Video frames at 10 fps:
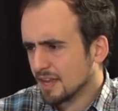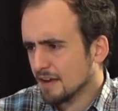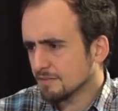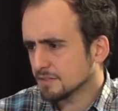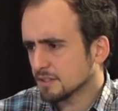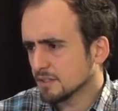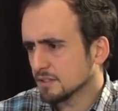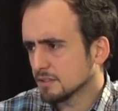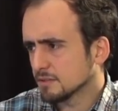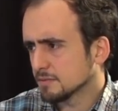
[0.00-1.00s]

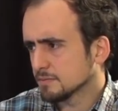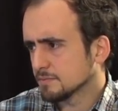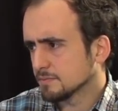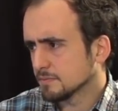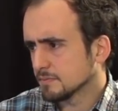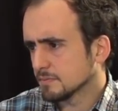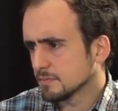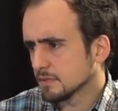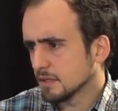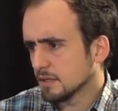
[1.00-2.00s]
after
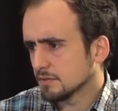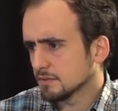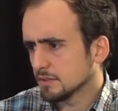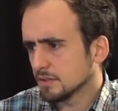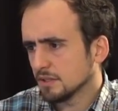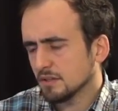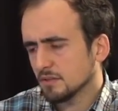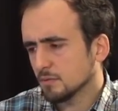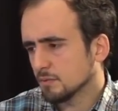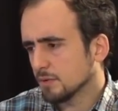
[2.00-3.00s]

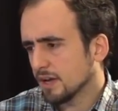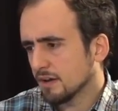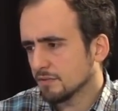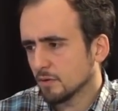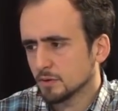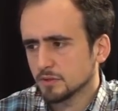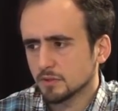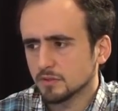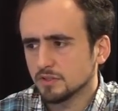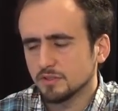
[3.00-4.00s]
here we have also
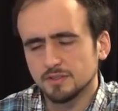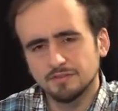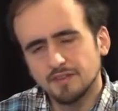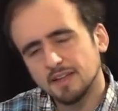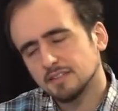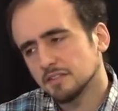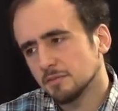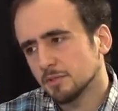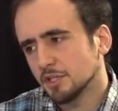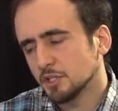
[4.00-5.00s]
considering the fantasy
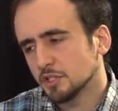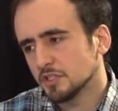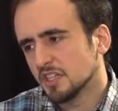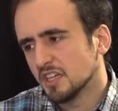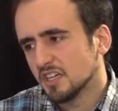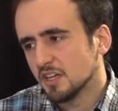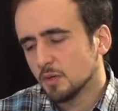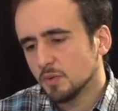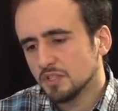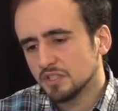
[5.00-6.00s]
variation,
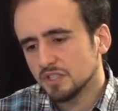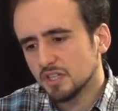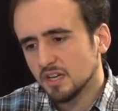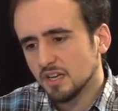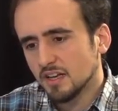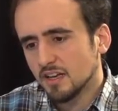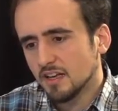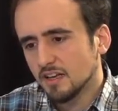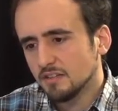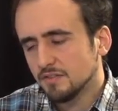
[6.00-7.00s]
which
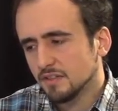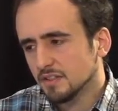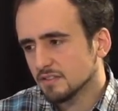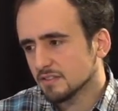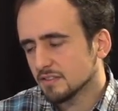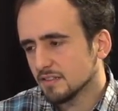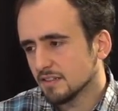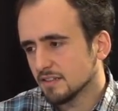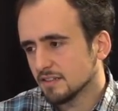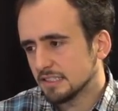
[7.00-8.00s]
it feels
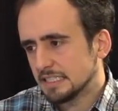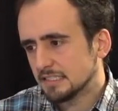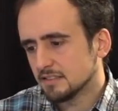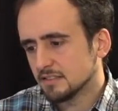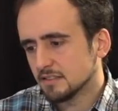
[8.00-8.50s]
that